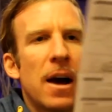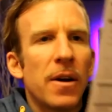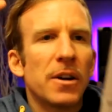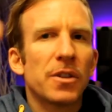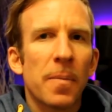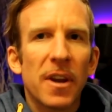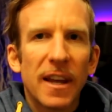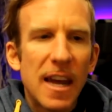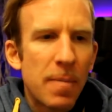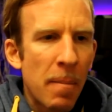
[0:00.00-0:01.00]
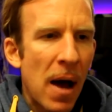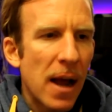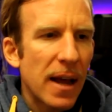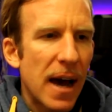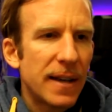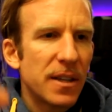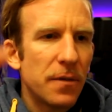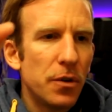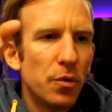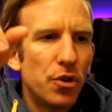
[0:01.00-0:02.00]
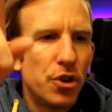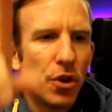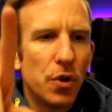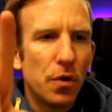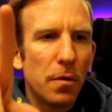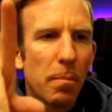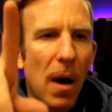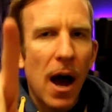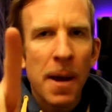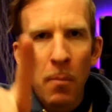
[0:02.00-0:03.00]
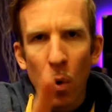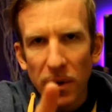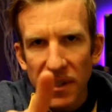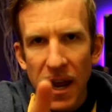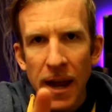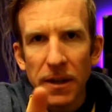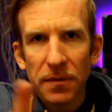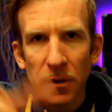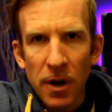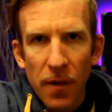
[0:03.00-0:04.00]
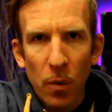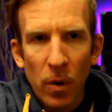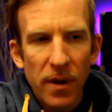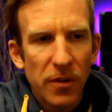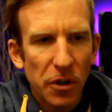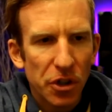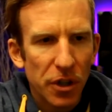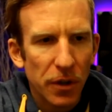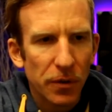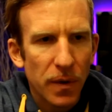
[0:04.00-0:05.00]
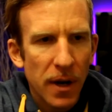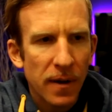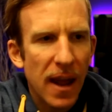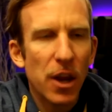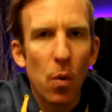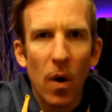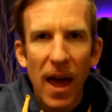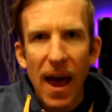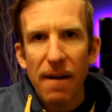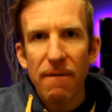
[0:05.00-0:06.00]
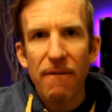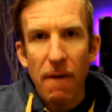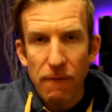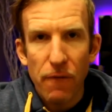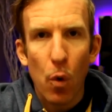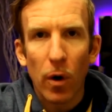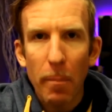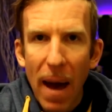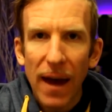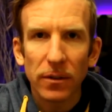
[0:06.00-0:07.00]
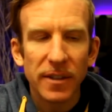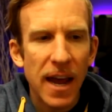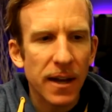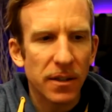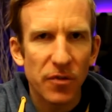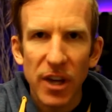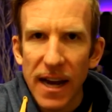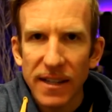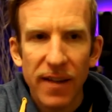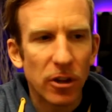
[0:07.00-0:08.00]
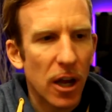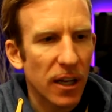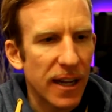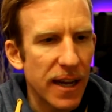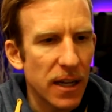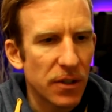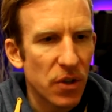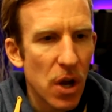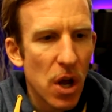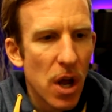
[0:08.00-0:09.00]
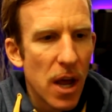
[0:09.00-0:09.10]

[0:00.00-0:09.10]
Now, here's something to keep in mind, guys. If you do buy more tanks for another one of your children, and you want to have 4 battle tanks, if you guys have a lot of kids,